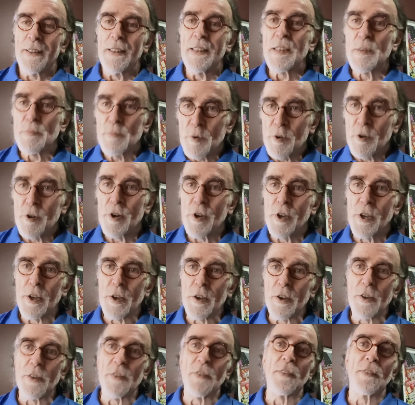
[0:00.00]
is Morocco
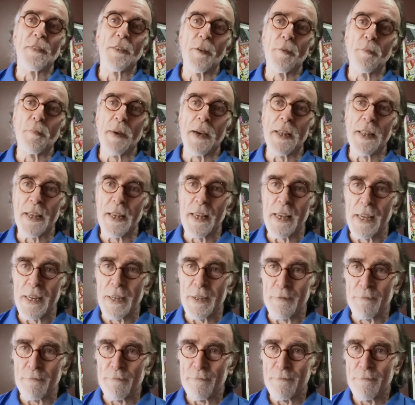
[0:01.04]
because it's owned by the
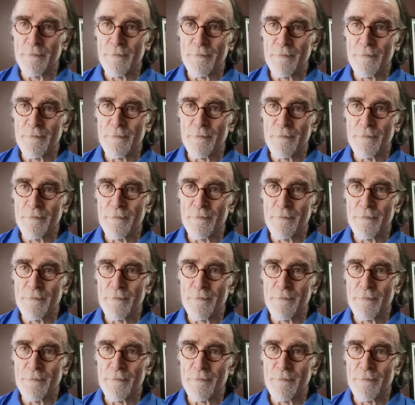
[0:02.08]
kingdom.